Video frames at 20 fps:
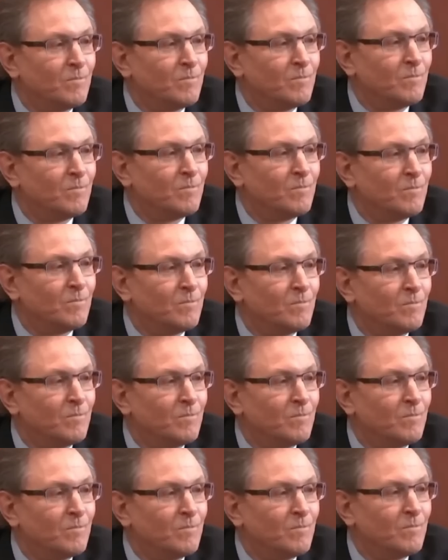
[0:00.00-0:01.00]

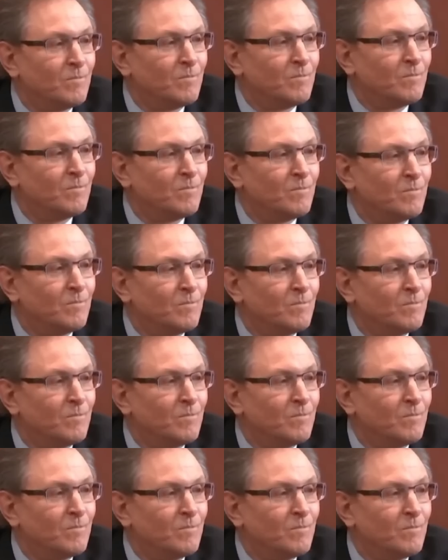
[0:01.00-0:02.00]

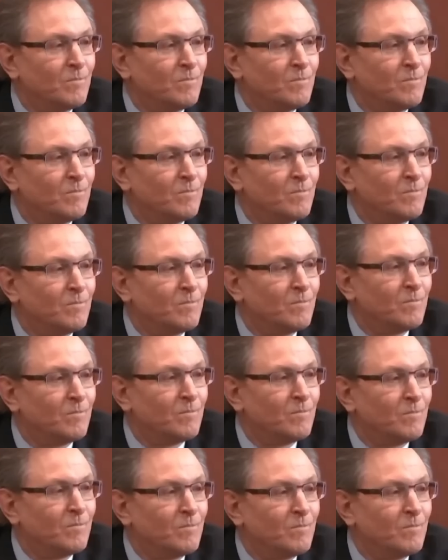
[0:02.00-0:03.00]

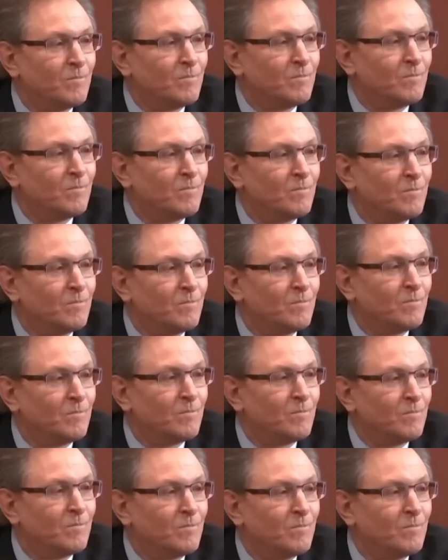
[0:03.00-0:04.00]

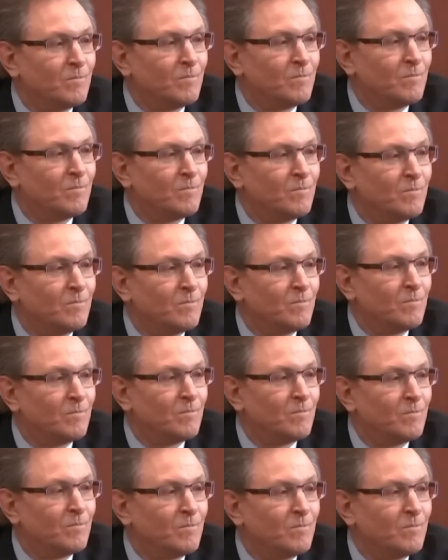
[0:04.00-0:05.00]

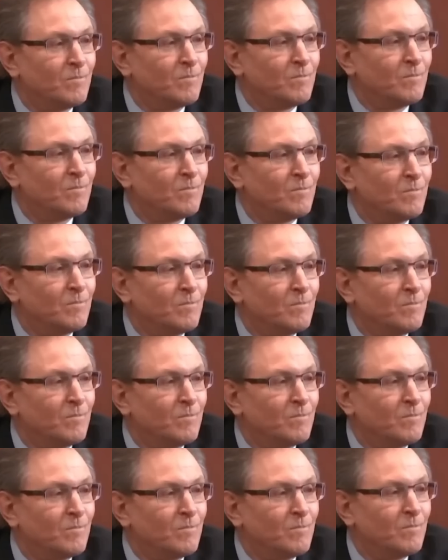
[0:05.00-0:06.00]

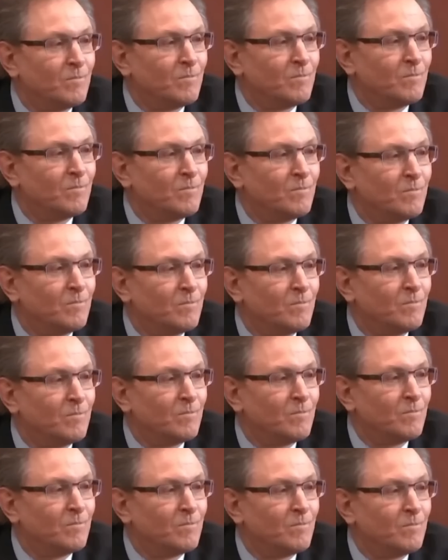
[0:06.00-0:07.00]

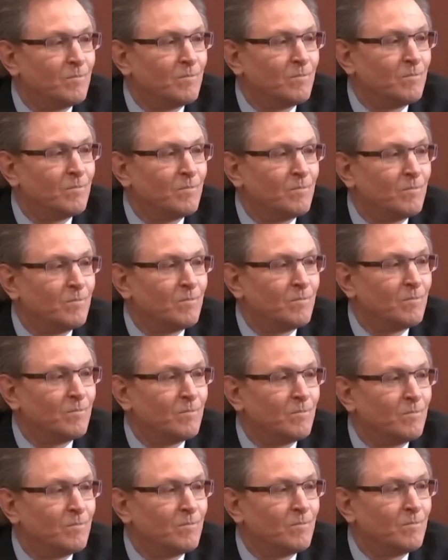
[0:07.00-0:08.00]
This person isn't speaking.